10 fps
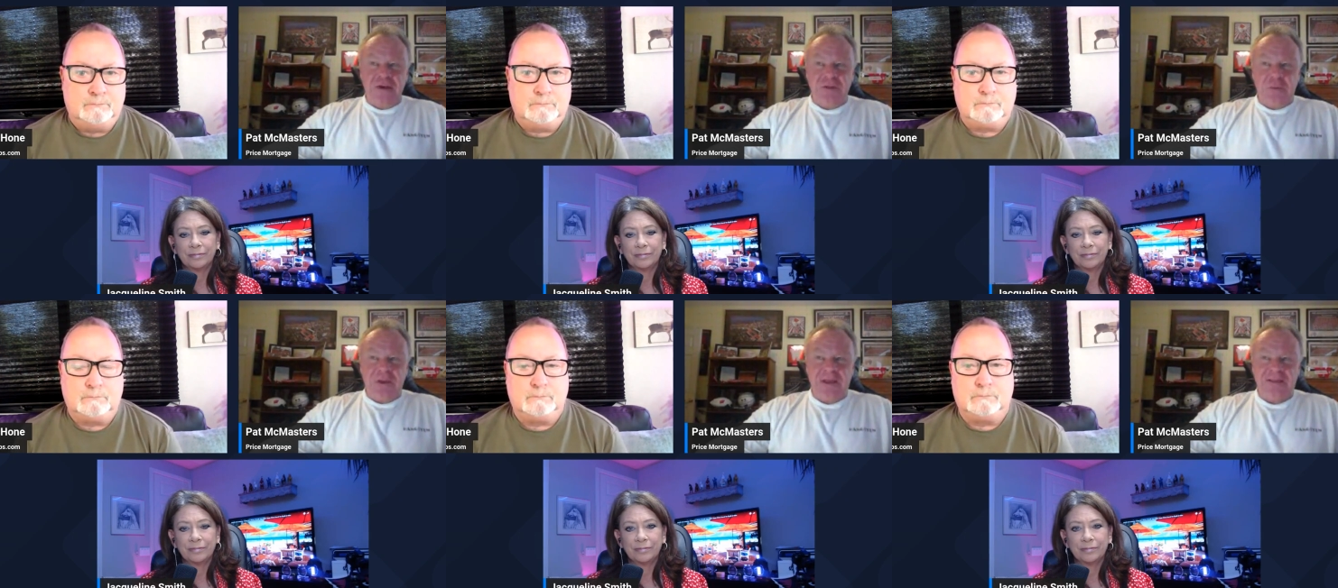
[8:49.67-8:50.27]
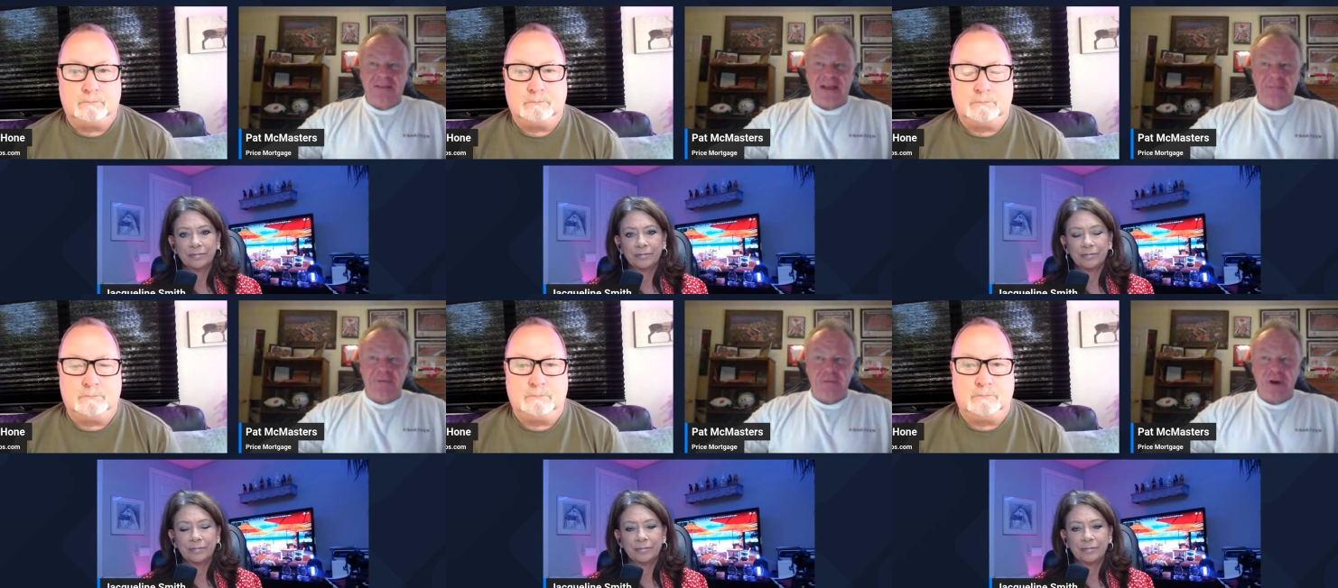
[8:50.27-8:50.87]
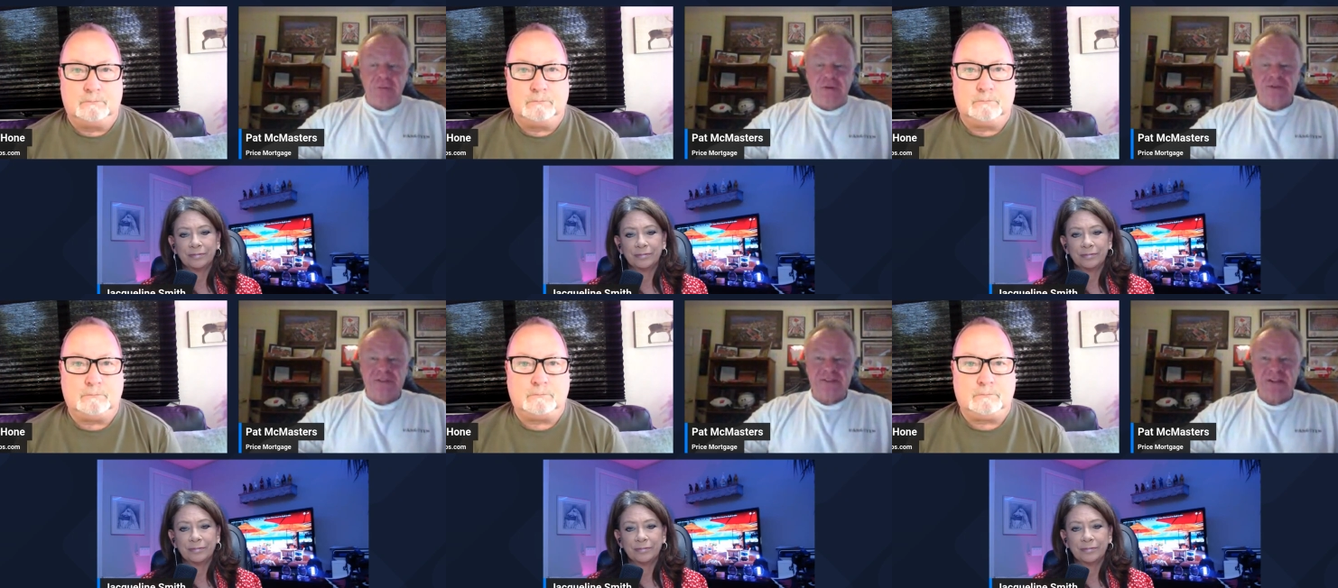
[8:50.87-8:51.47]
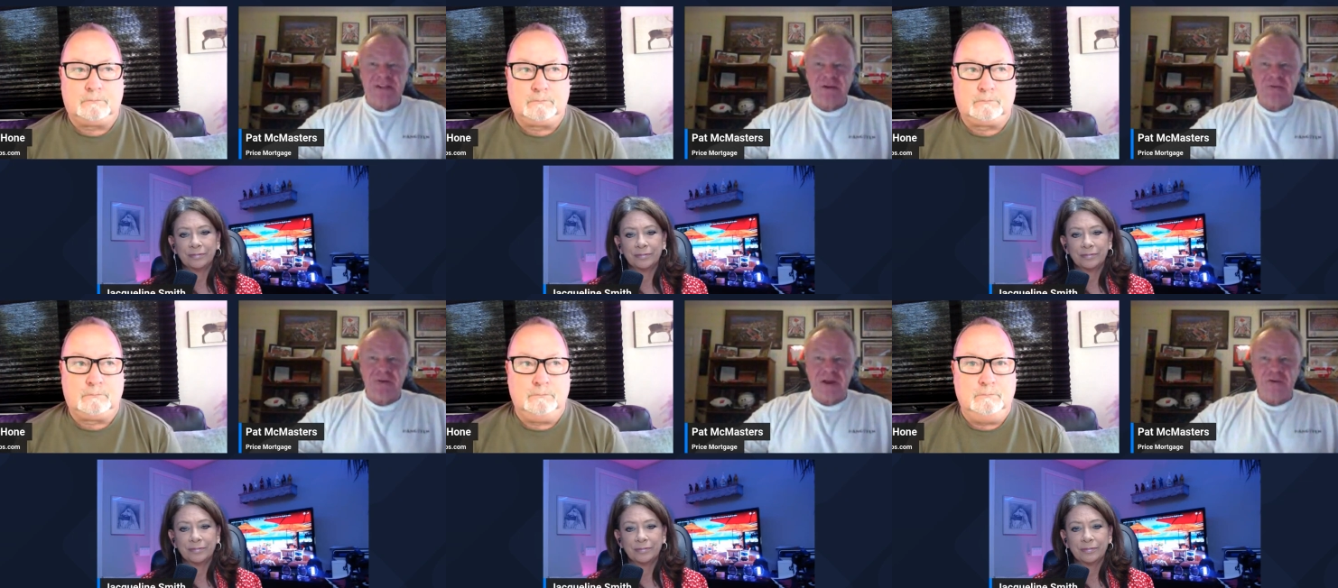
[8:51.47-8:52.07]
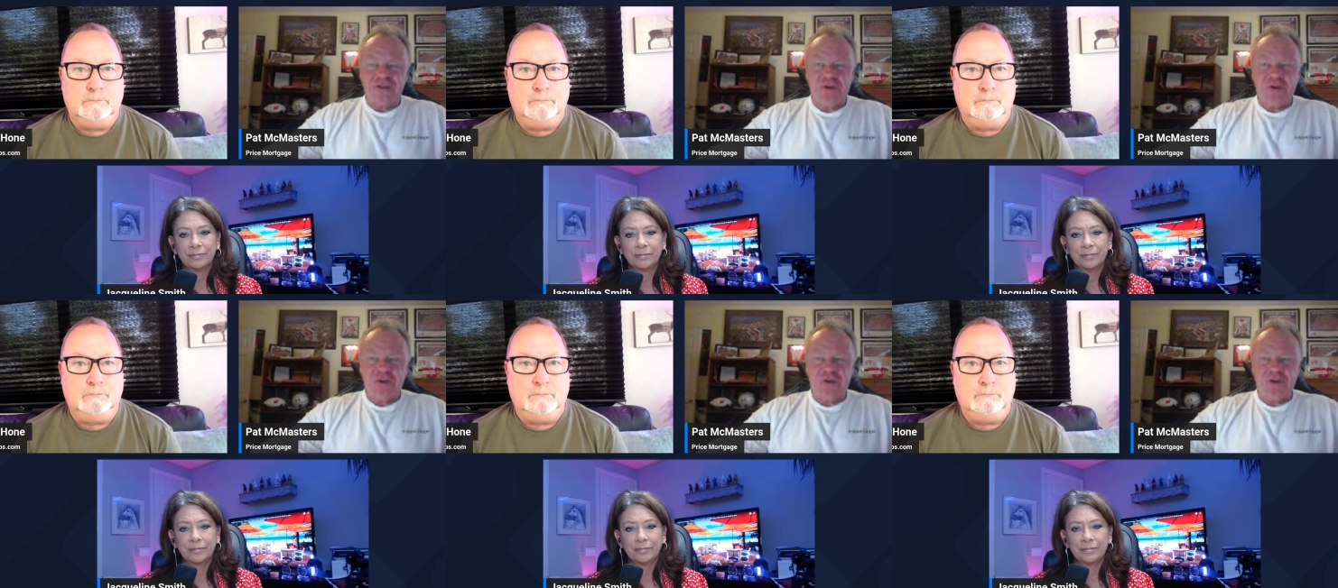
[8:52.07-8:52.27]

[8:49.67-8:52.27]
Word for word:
Speaker 1: knew that we hit the top of the market when it was a 600 FICO